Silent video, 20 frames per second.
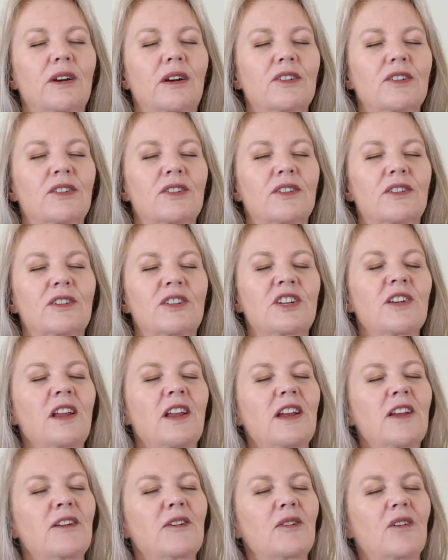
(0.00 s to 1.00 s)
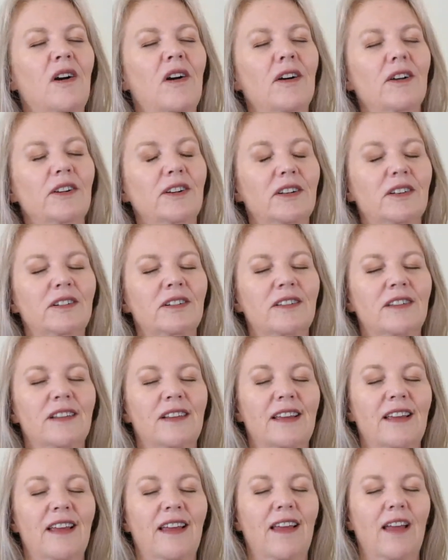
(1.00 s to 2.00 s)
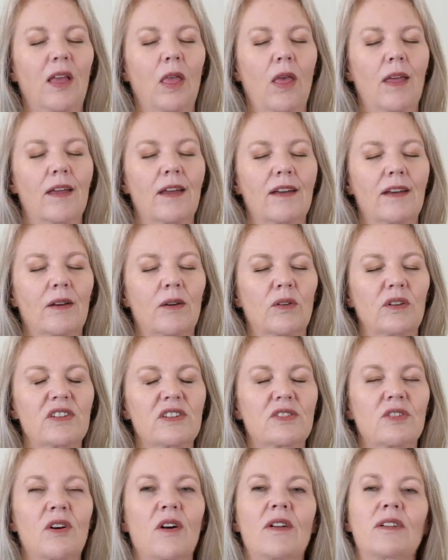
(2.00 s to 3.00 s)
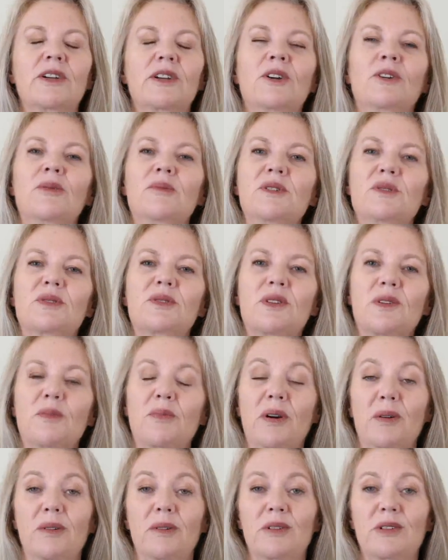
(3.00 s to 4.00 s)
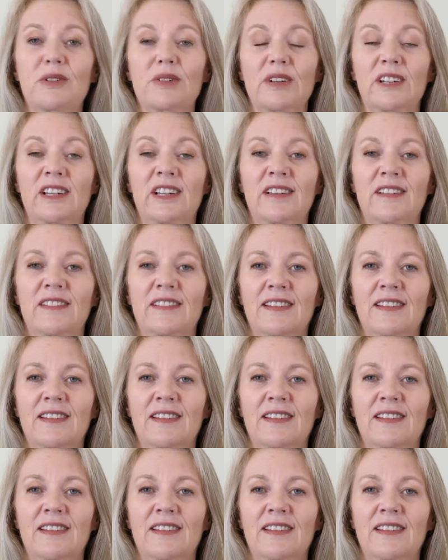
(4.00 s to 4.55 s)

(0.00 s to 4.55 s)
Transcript: Sinead O'Connor is calling her music poetry.